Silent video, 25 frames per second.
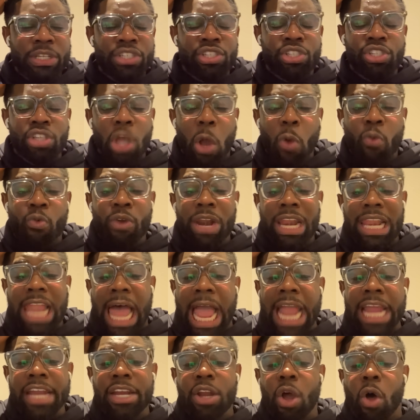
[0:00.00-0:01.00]
so
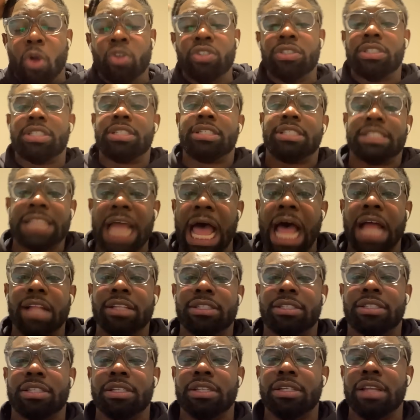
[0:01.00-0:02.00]
reliant on
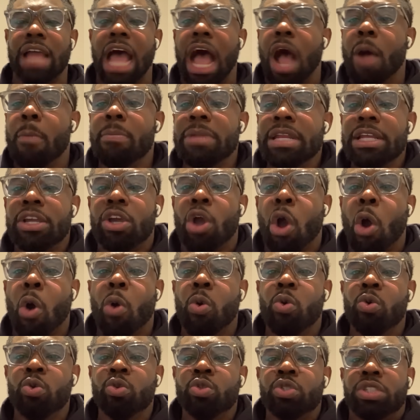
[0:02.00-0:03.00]
stats and how many
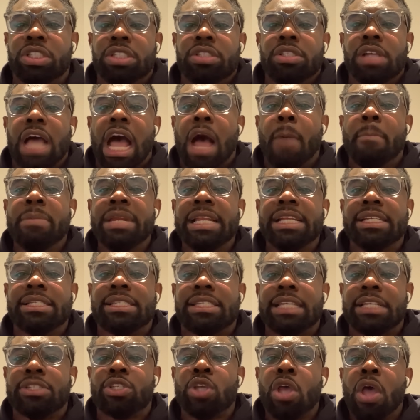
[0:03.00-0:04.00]
goals and how many
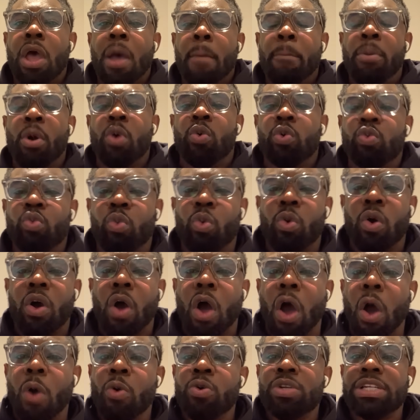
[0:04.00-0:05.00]
assists. But
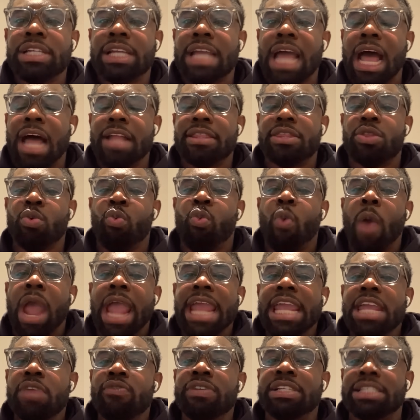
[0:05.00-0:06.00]
Odegaard, the
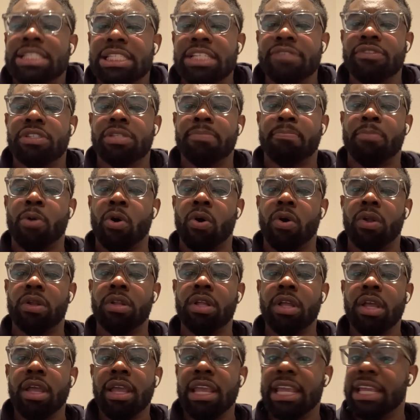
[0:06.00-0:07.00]
way he receives the
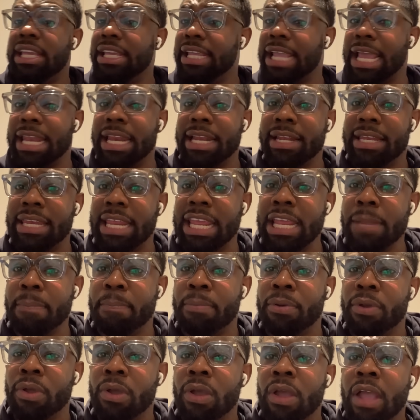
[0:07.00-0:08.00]
ball, he can get it
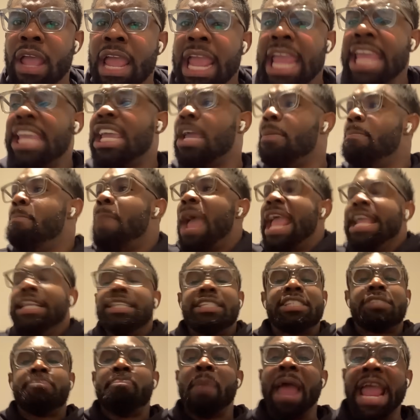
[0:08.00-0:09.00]
deep. He can make
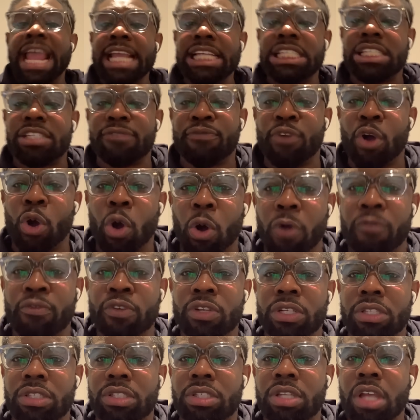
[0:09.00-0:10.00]
space for
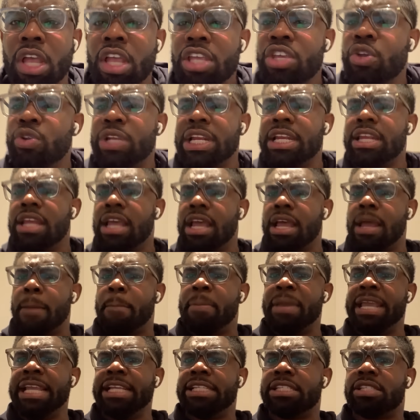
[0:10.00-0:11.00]
others. You did a
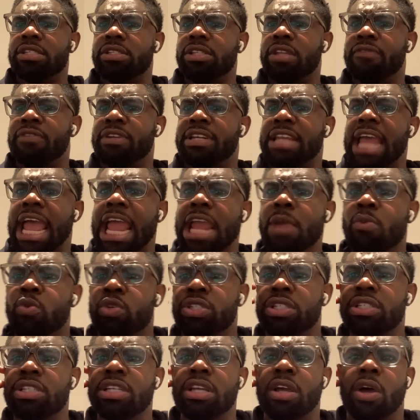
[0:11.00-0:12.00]
piece the other day,
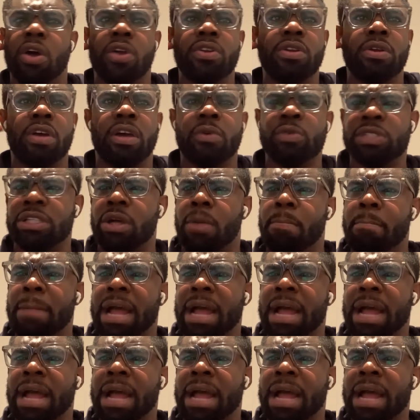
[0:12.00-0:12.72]
wasn't you? Was it on